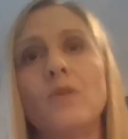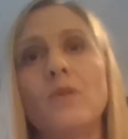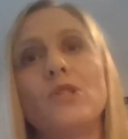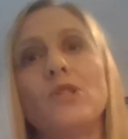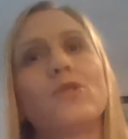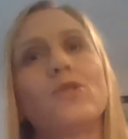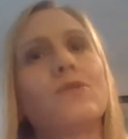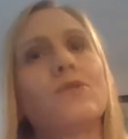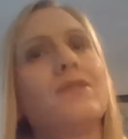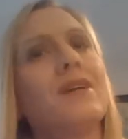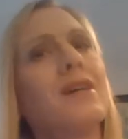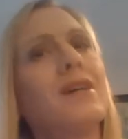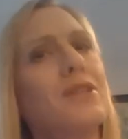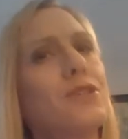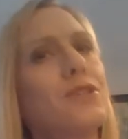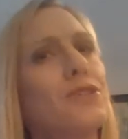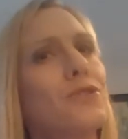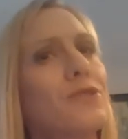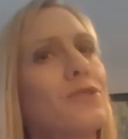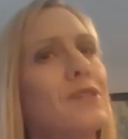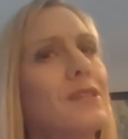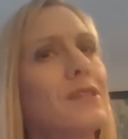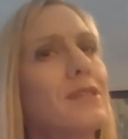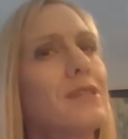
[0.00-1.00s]
but you're not
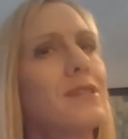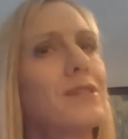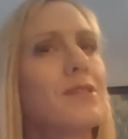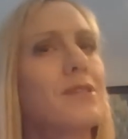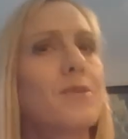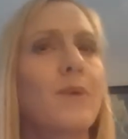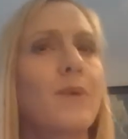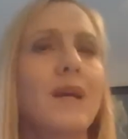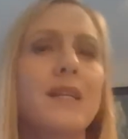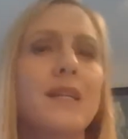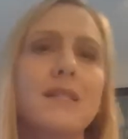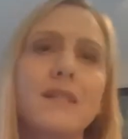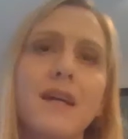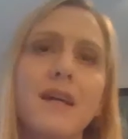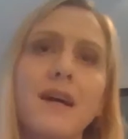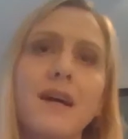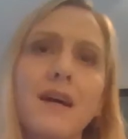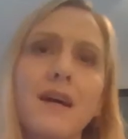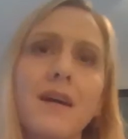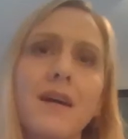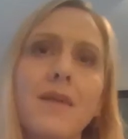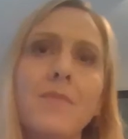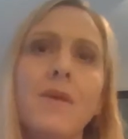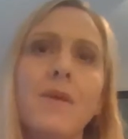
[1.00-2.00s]
sure this is the right
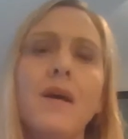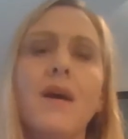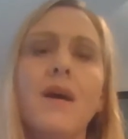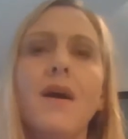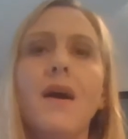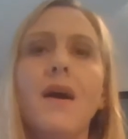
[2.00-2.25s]
time,